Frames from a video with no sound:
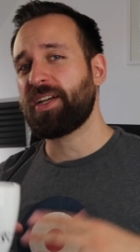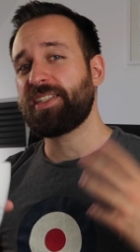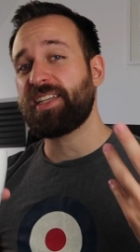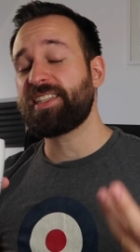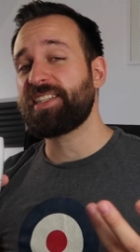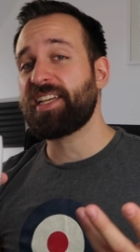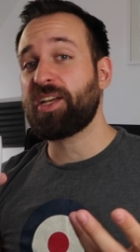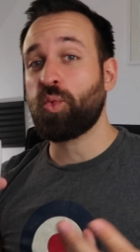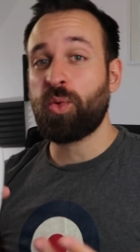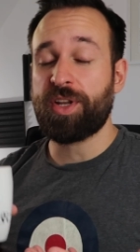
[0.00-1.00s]
because as I
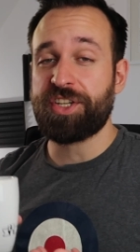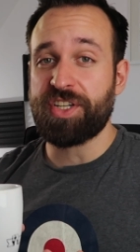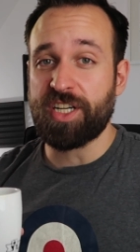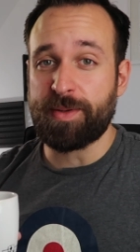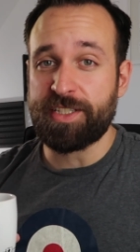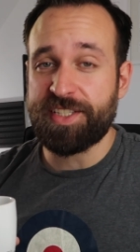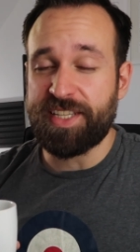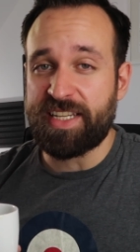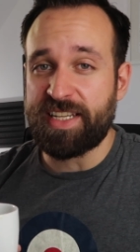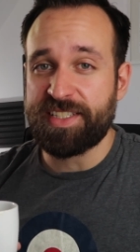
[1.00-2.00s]
said we want to talk about
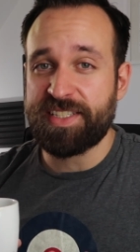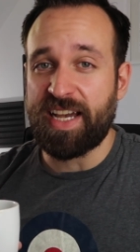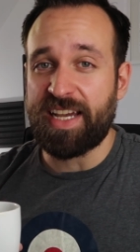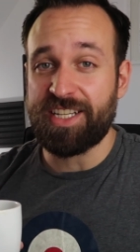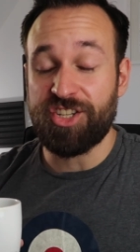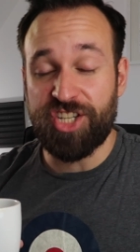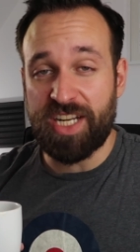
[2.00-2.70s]
static site